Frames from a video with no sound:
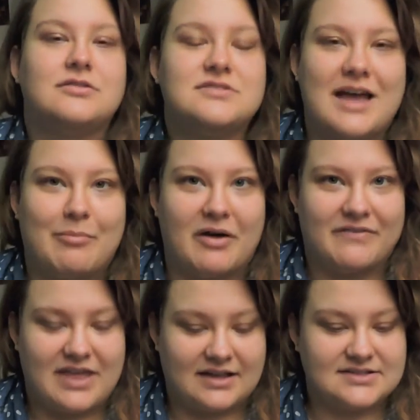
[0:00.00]
tap off
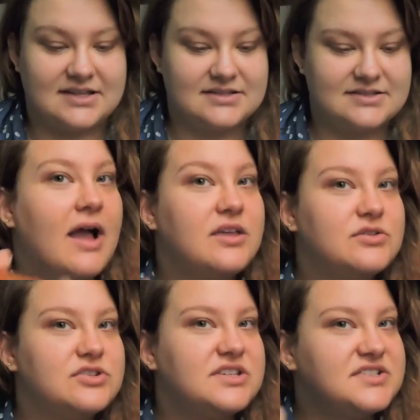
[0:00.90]
the excess. I
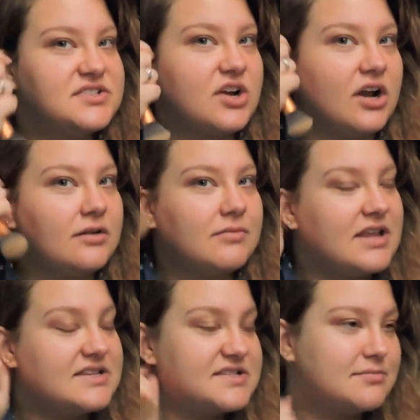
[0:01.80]
usually start
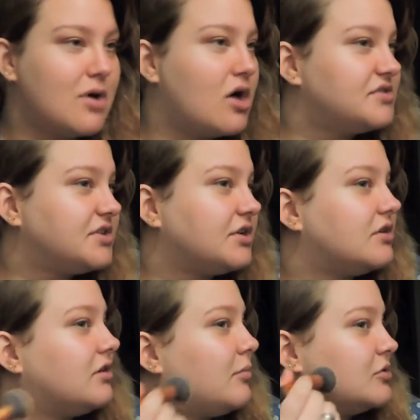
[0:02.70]
in small
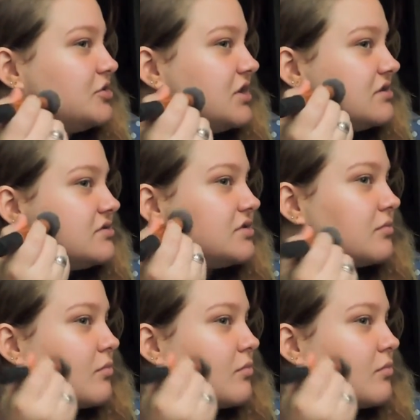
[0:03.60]
circular motions,